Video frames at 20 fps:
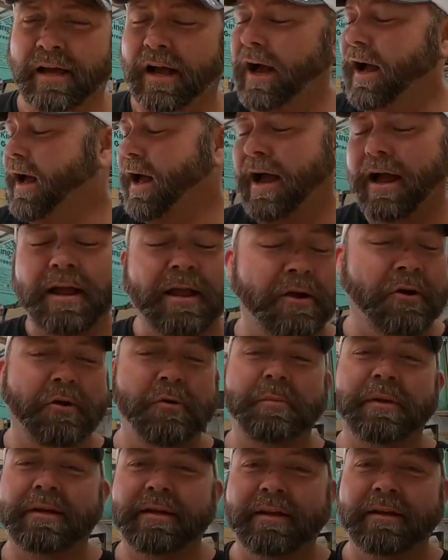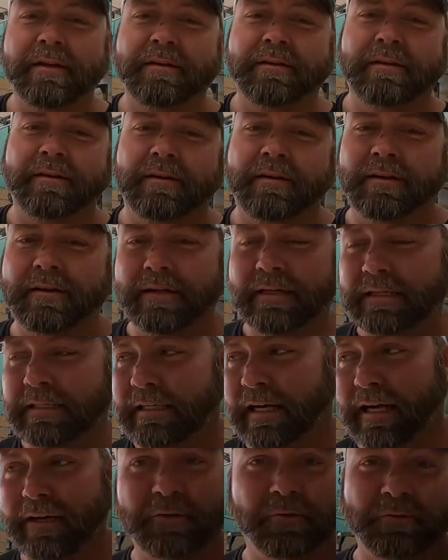I hope it did.
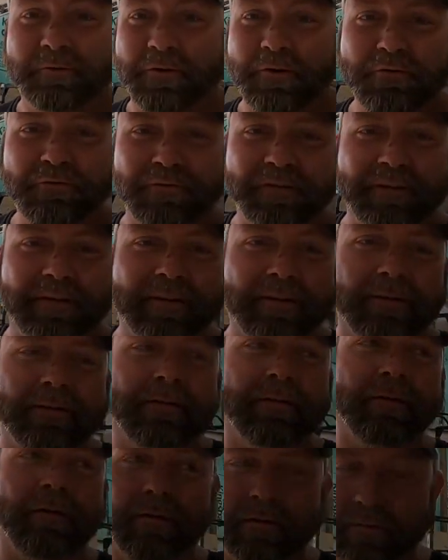I don't know if it did.